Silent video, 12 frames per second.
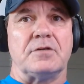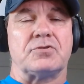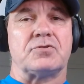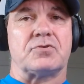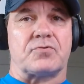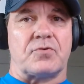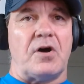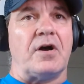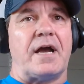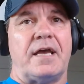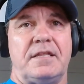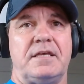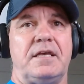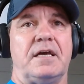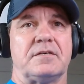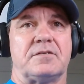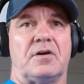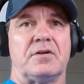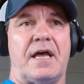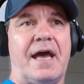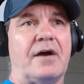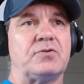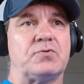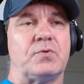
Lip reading: strong ideas on how